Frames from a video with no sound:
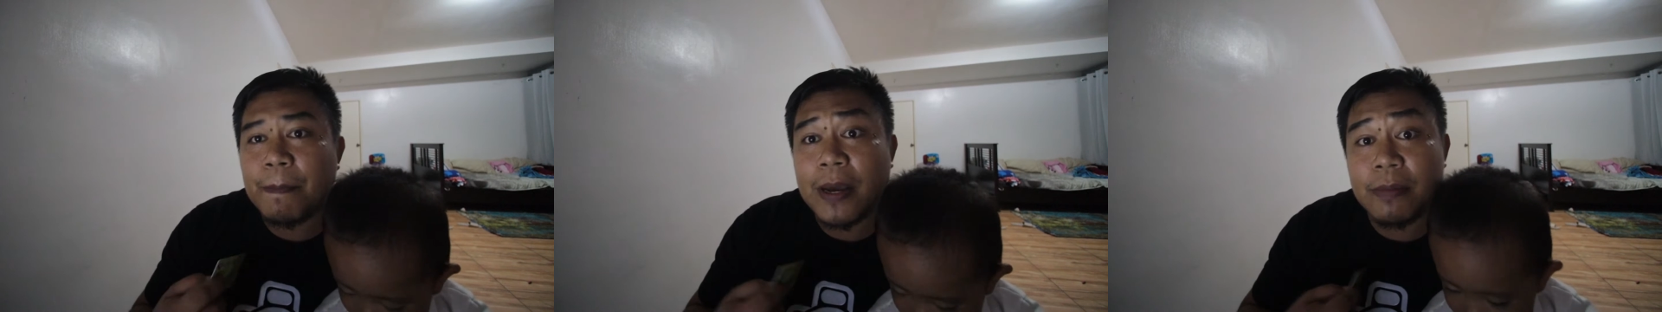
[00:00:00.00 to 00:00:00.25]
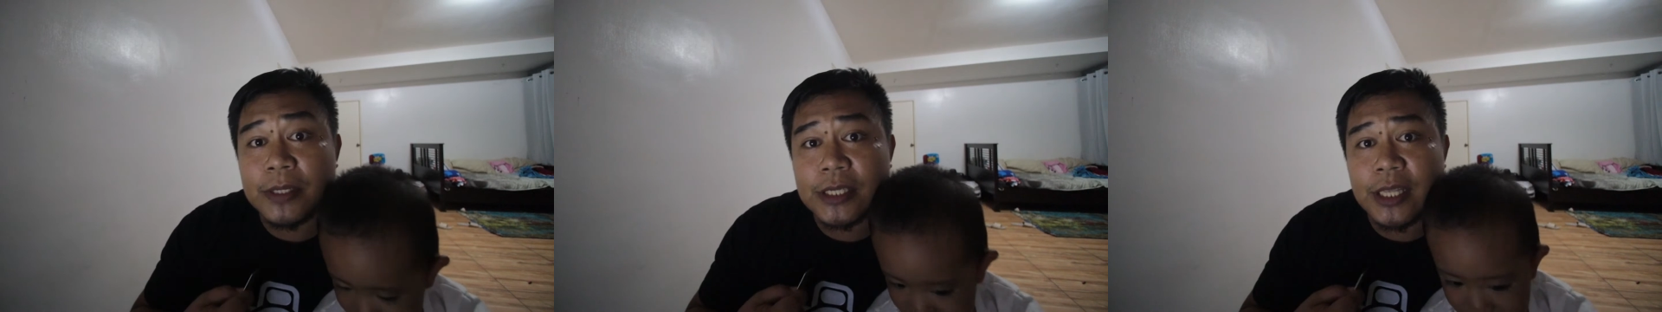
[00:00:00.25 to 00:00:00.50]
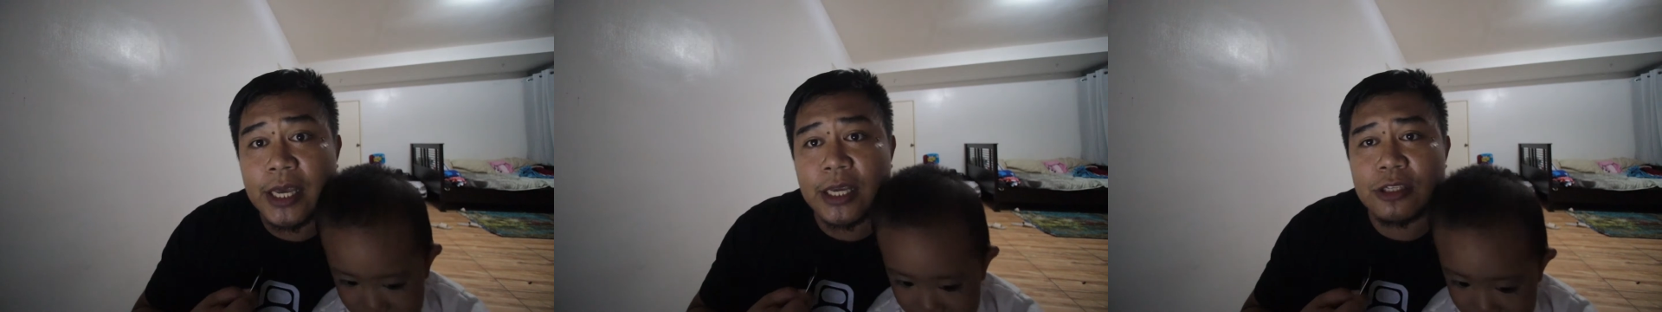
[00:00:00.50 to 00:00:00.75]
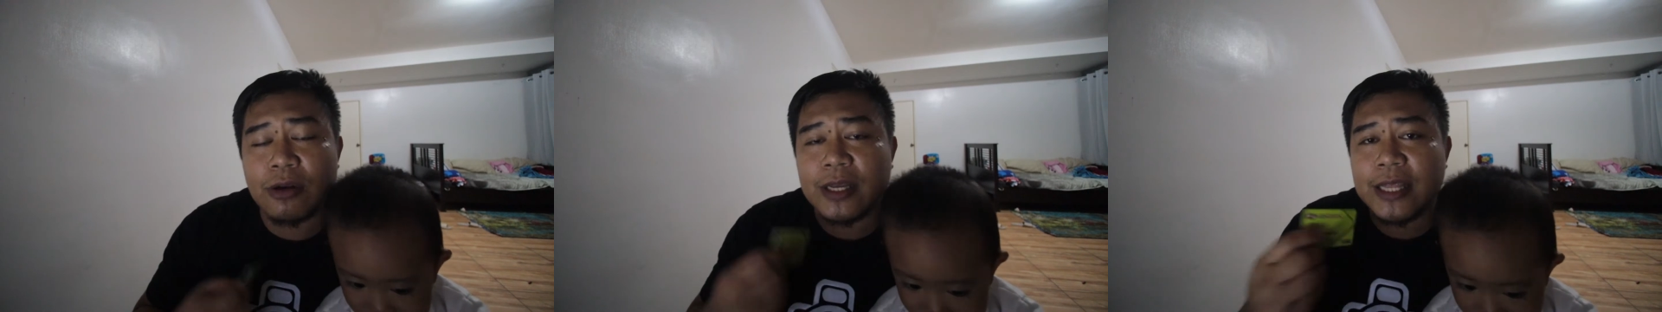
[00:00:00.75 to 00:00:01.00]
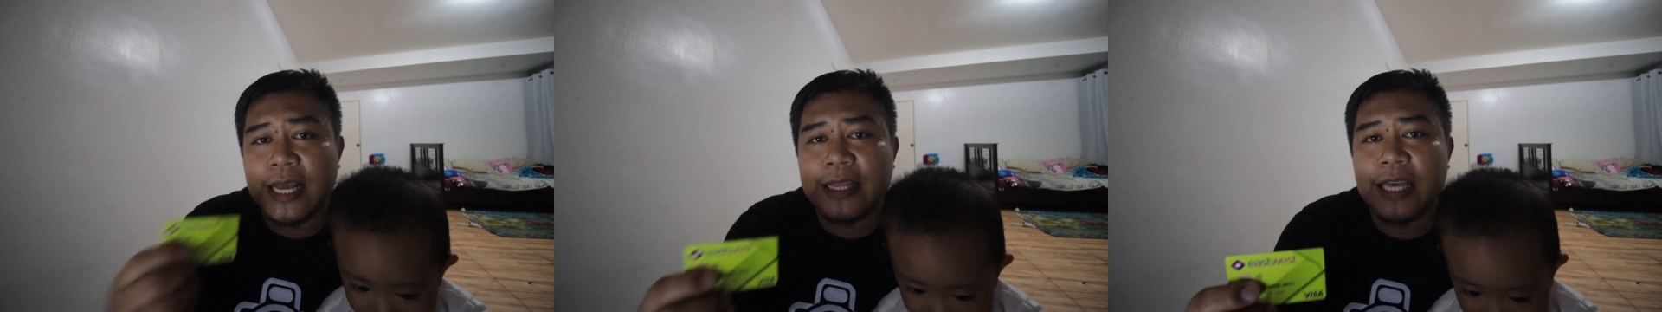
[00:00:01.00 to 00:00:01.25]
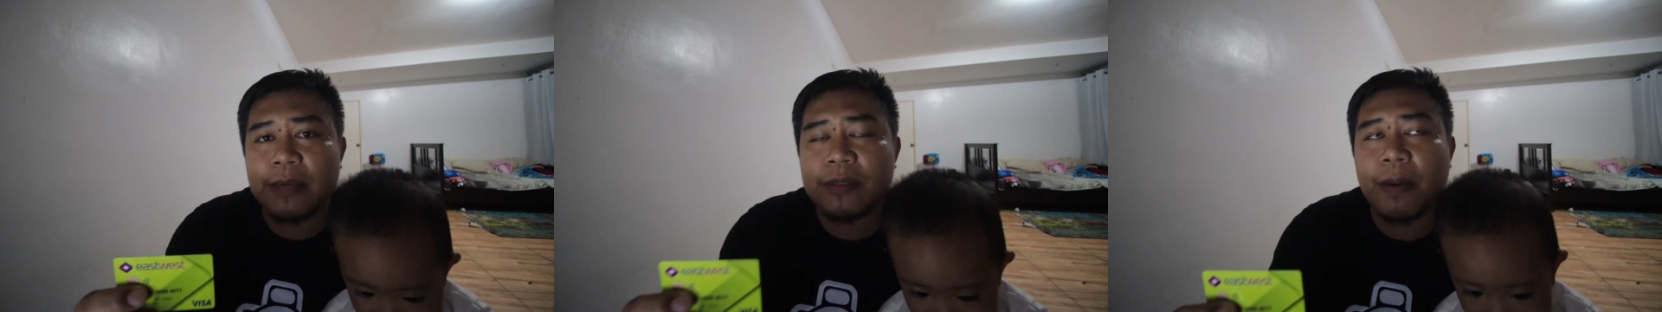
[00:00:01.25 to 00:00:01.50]
my mistake. So at
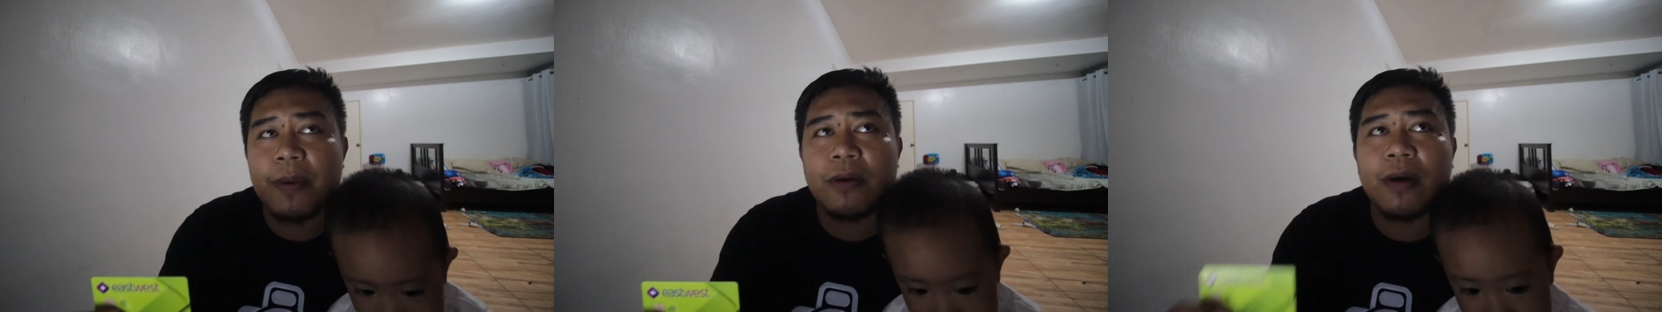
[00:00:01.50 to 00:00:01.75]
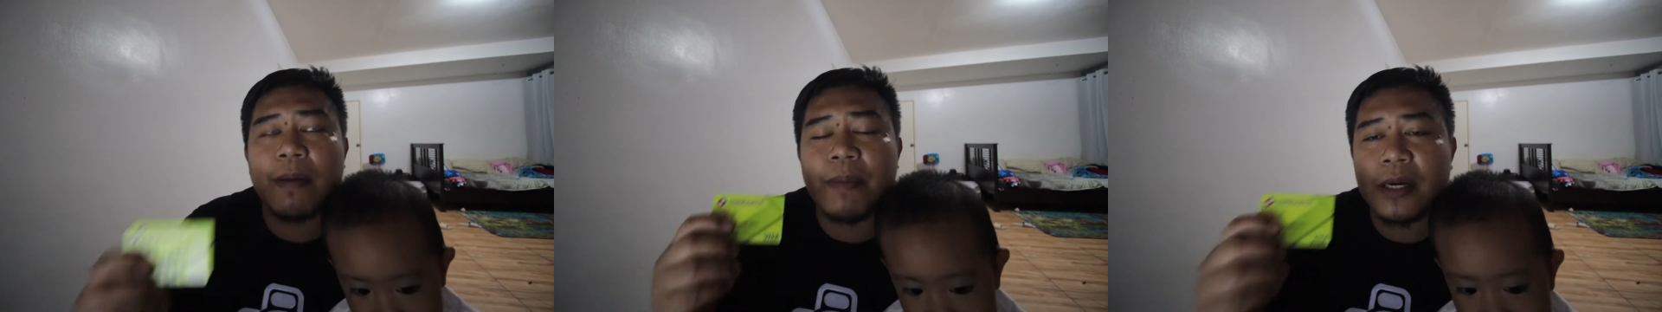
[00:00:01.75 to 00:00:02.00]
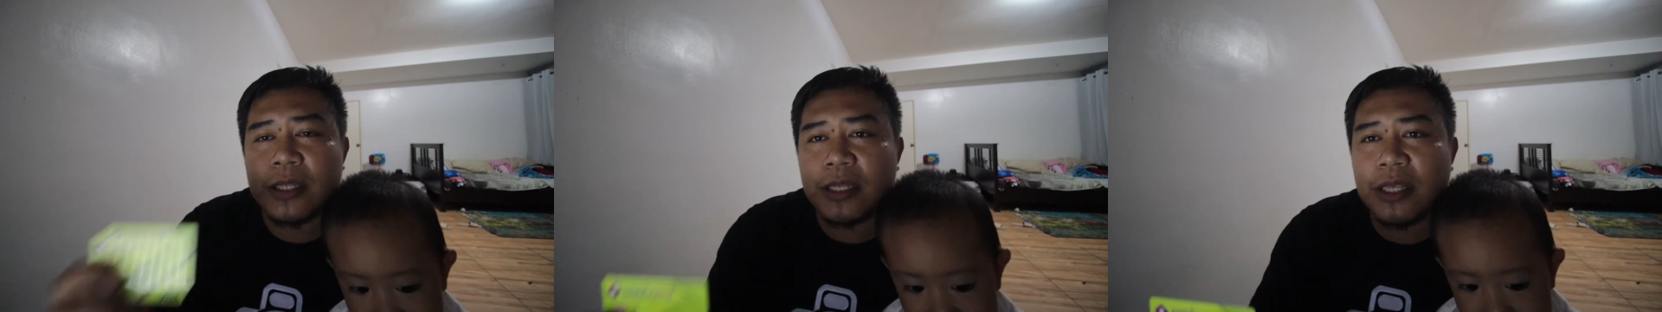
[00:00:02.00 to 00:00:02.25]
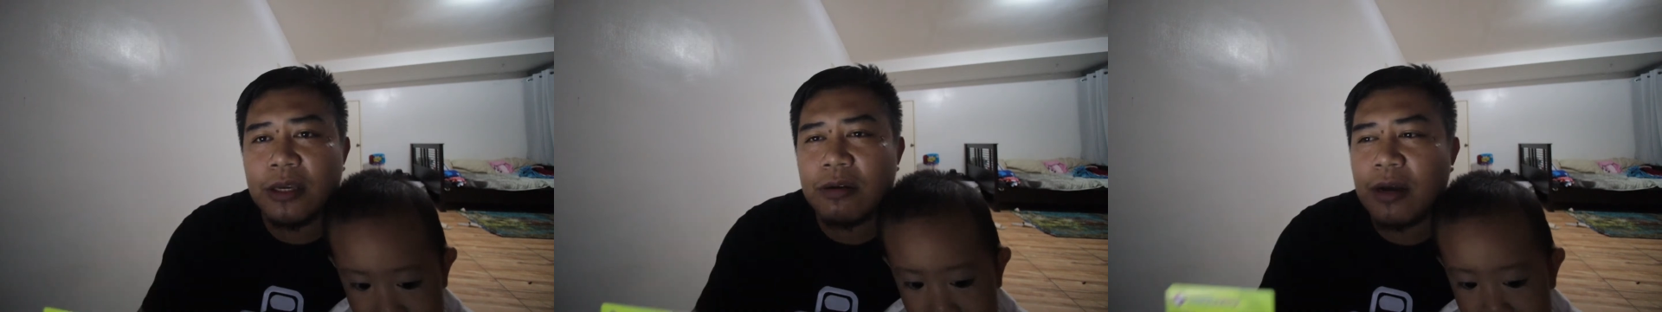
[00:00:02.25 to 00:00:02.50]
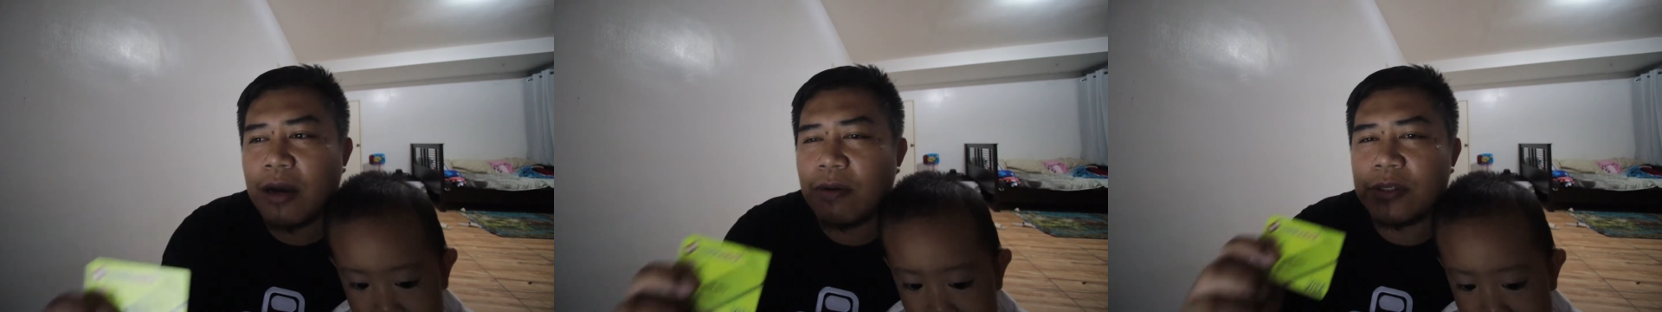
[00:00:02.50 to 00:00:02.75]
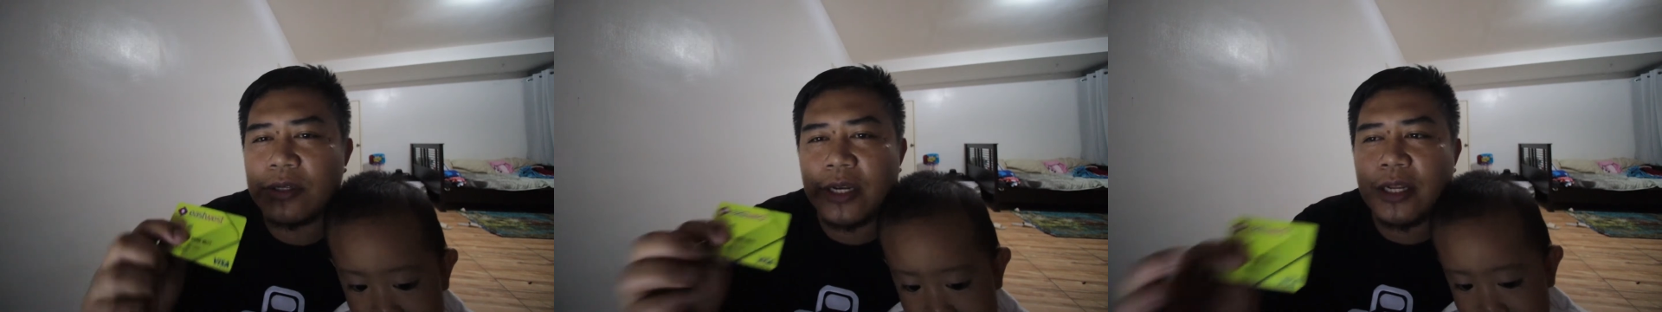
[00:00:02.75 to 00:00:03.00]
that time, sabi ko nga, pagdating ko, I
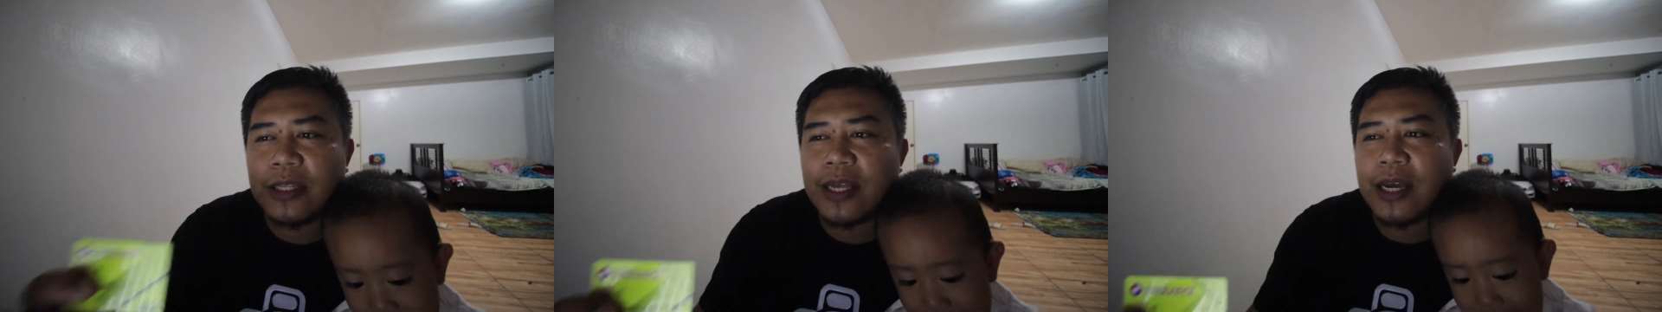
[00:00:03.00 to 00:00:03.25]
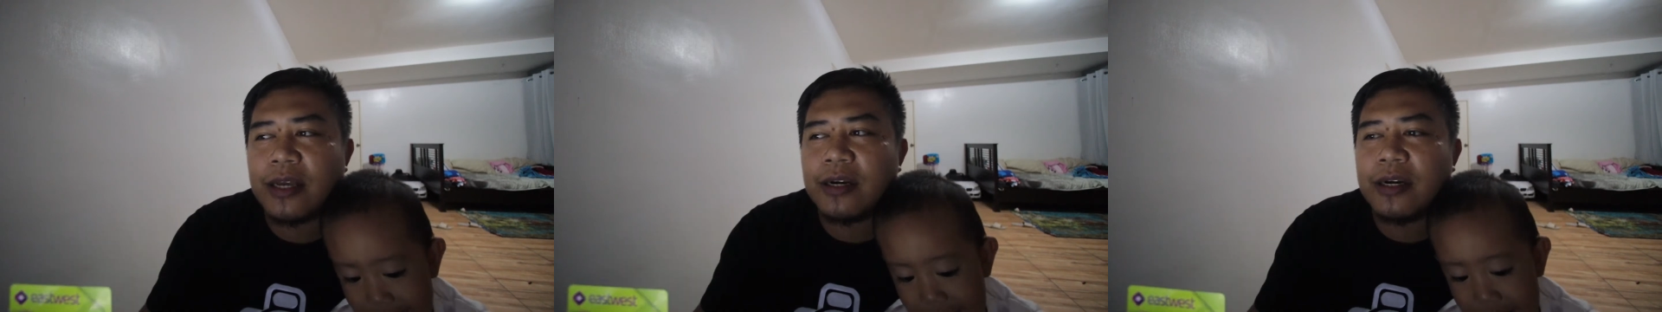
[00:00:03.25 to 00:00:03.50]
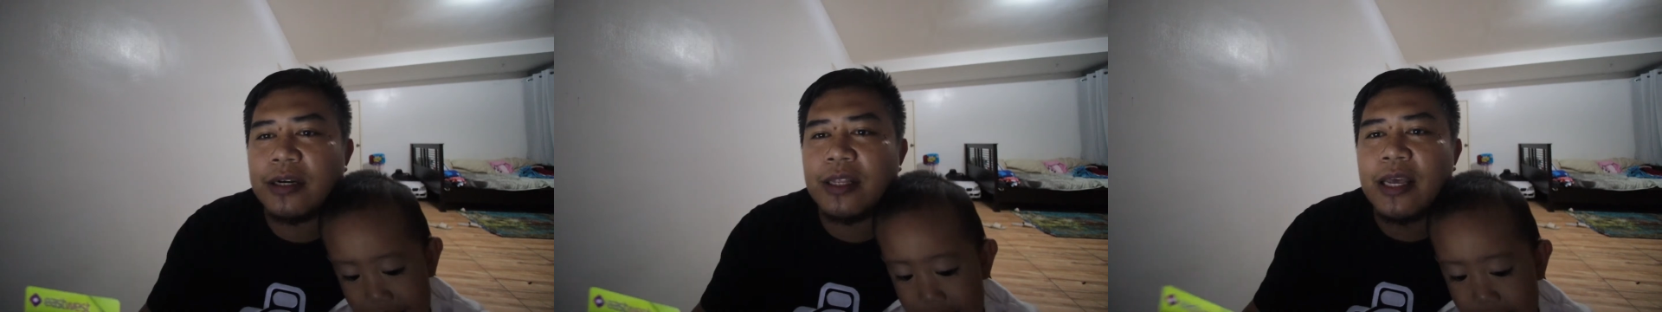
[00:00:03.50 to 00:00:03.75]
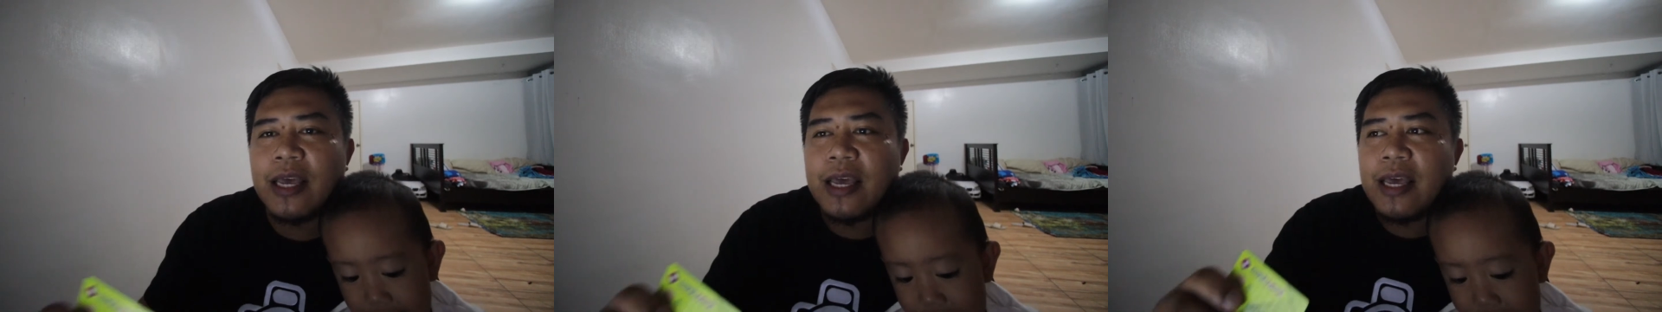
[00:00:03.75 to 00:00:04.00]
was really tired.